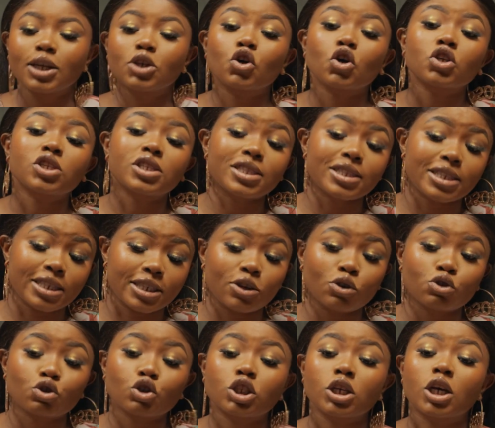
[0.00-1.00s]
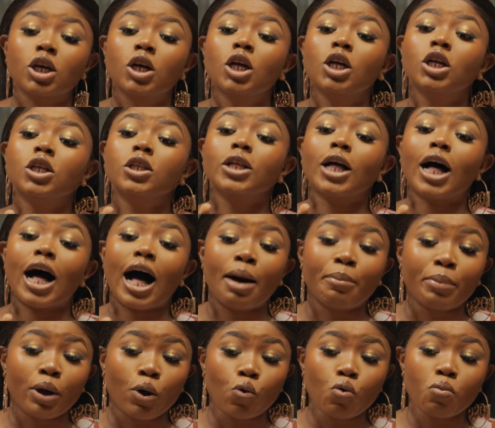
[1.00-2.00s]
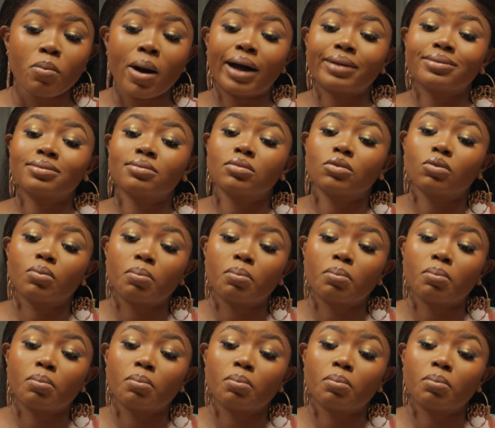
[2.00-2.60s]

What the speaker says: They'll just say, I'm a woman,